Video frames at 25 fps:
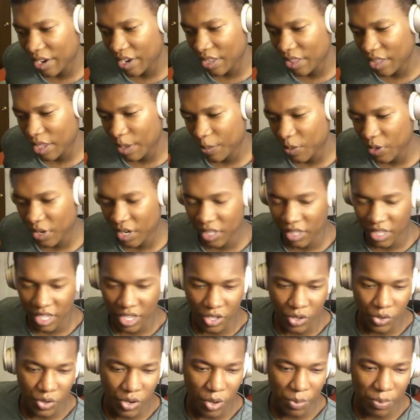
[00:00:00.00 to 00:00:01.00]
And then I'm gonna
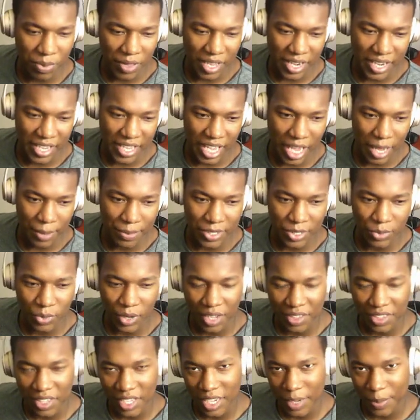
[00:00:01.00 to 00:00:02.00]
like, you know, play the game, see
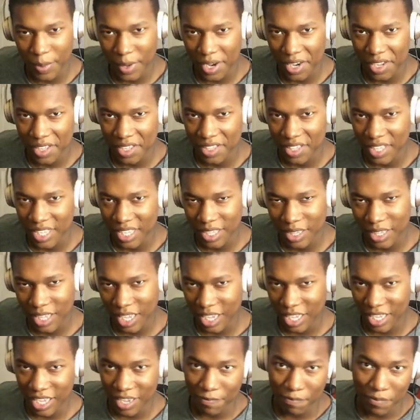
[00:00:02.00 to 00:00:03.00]
what I think about it, then
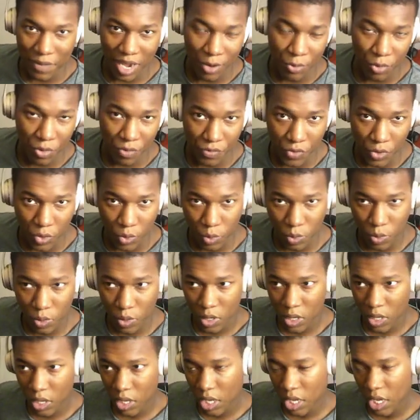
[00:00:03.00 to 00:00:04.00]
like give my review,
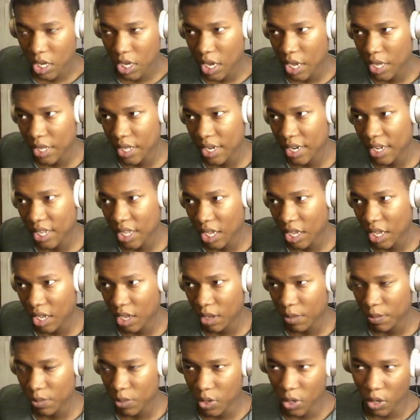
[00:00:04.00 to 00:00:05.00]
and then
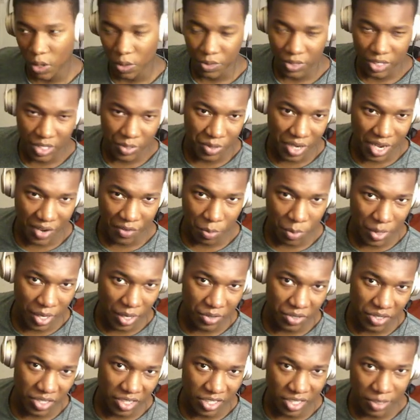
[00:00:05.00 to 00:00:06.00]
um, you know, see what
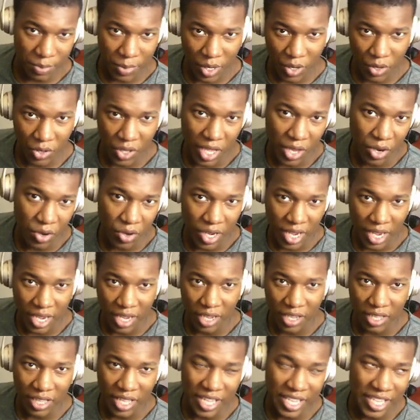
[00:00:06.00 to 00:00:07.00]
everybody else thinks about it on the
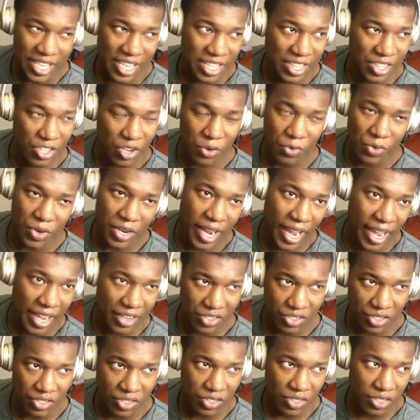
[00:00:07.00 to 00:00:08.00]
internet, and like get their
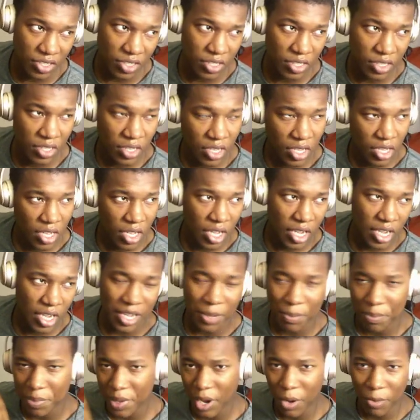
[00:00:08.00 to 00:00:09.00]
reactions and
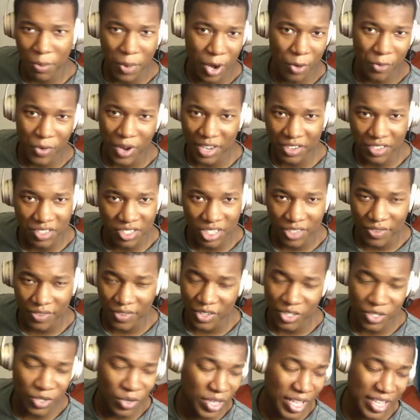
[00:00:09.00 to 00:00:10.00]
compare my reactions
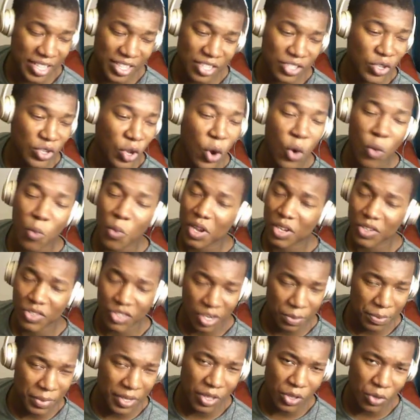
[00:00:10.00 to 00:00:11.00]
to us. So like this whole week
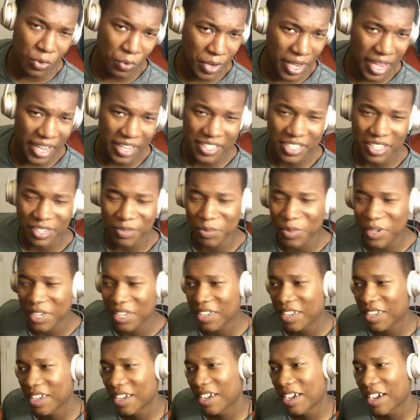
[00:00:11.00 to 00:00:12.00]
is gonna be a little hectic,
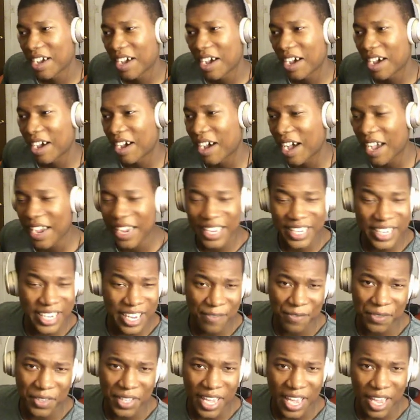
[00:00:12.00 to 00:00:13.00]
but uh, I can
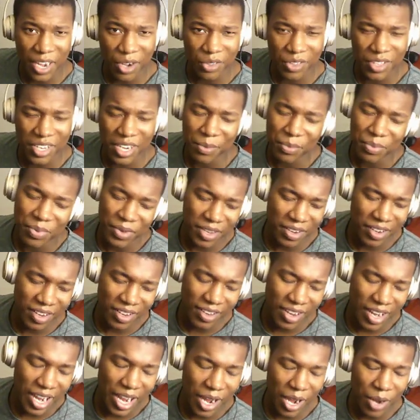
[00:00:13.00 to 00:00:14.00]
definitely handle it. And I'm and
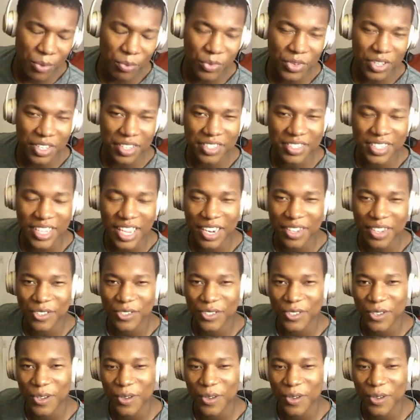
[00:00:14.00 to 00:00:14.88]
I'm really excited.